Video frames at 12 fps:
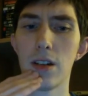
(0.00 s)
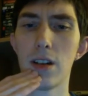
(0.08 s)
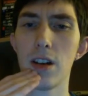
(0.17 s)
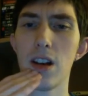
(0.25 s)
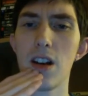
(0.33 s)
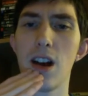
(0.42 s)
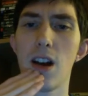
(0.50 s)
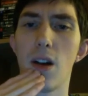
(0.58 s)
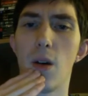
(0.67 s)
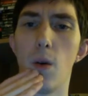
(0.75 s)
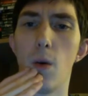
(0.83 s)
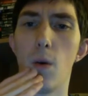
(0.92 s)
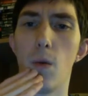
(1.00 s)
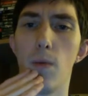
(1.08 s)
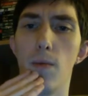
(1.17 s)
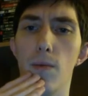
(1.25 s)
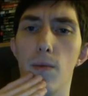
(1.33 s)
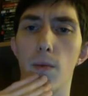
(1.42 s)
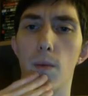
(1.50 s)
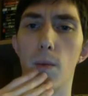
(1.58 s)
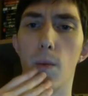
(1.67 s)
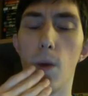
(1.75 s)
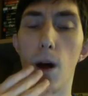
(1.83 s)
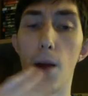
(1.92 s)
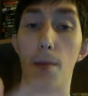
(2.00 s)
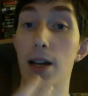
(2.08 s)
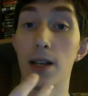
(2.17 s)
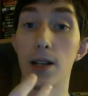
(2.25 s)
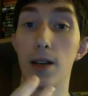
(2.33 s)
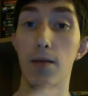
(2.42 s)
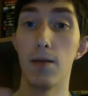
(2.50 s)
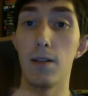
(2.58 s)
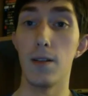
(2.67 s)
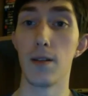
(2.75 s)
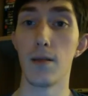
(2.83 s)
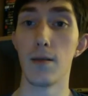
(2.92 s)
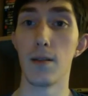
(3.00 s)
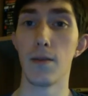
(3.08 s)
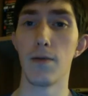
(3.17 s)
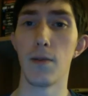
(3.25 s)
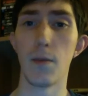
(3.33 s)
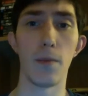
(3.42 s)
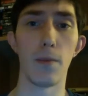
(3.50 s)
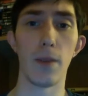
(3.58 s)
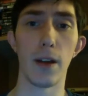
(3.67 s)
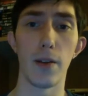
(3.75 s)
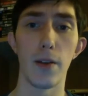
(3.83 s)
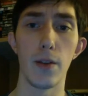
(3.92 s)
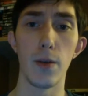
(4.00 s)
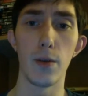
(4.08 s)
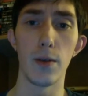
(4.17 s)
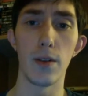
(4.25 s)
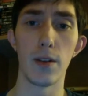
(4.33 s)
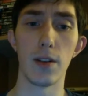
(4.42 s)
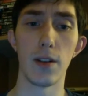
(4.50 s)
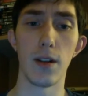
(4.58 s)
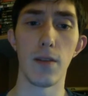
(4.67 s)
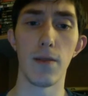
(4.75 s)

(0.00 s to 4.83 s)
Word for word: not a whole lot myself from like news and stuff.